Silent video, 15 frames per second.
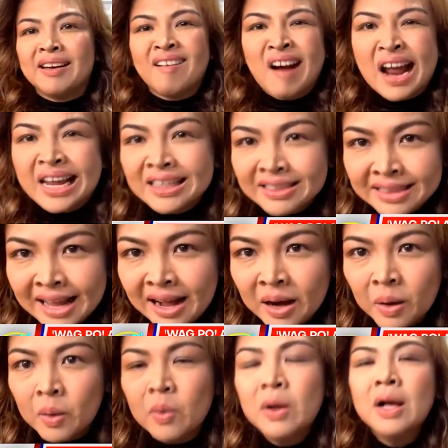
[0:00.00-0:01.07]
Right
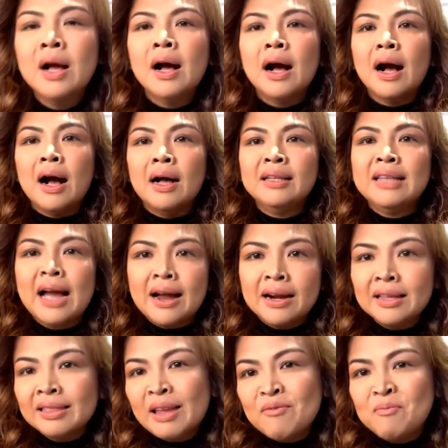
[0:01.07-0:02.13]
now, ang
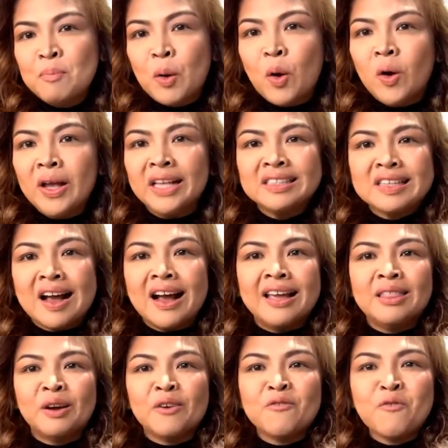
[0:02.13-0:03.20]
narrative mo, it's
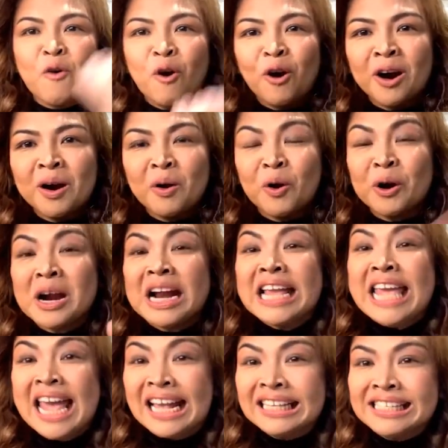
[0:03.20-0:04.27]
either for or
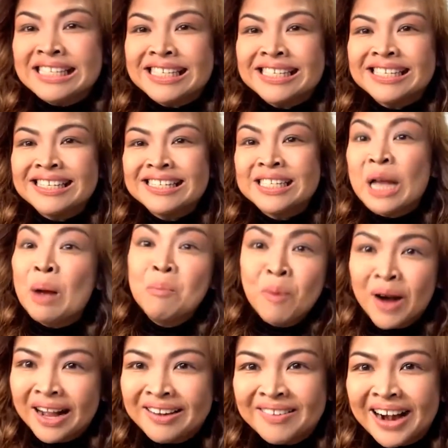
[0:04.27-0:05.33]
against
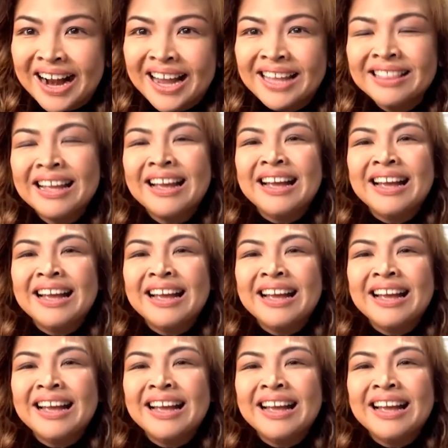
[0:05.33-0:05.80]
someone, right?